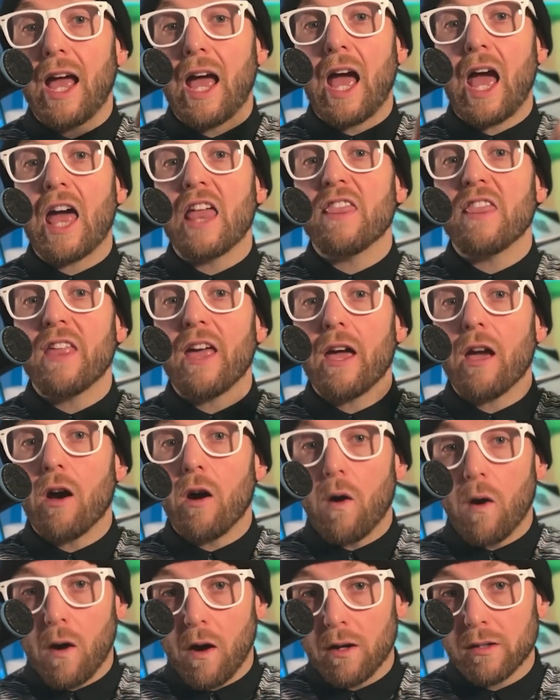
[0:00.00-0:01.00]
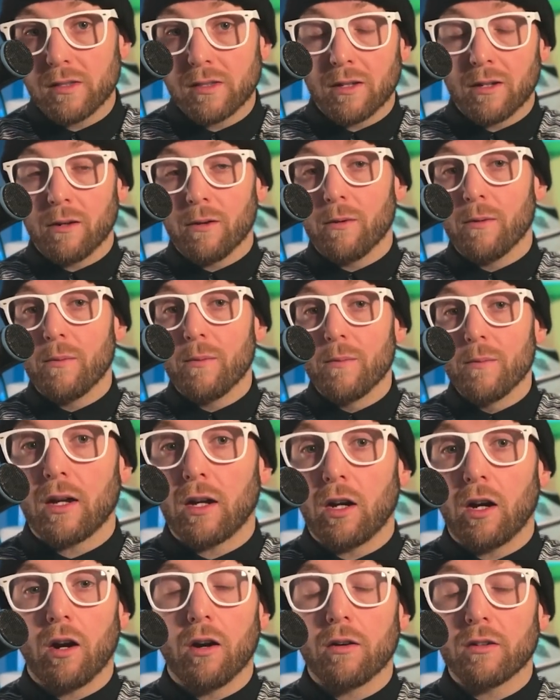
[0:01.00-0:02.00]
and they also
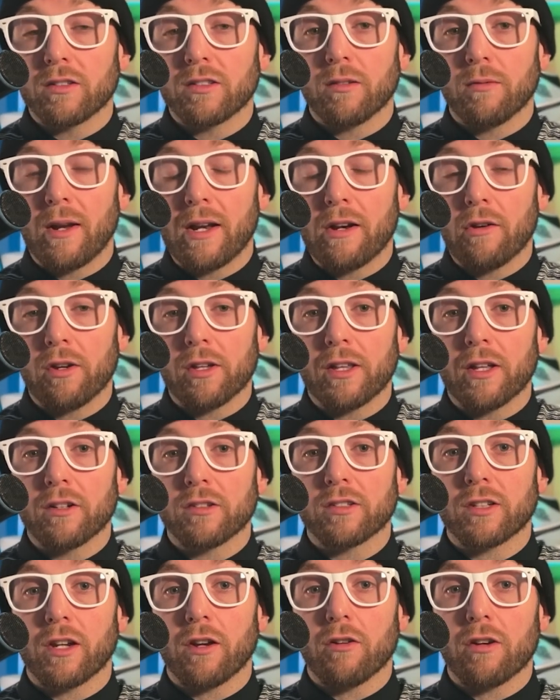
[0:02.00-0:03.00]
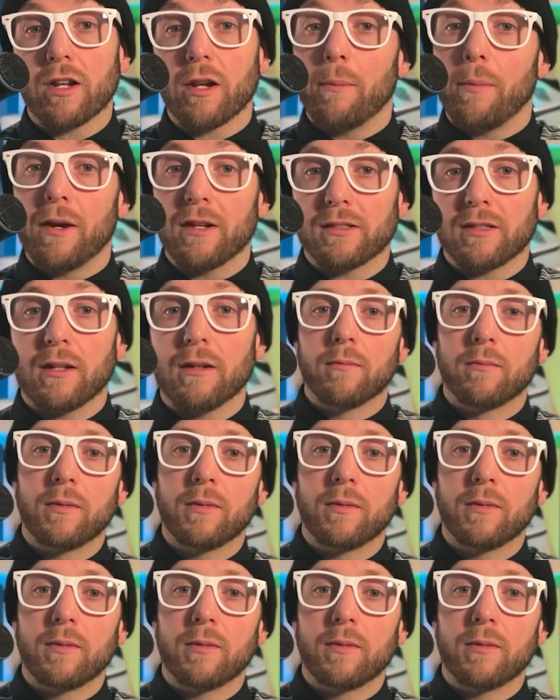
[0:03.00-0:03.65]
are surrendering their security deposit.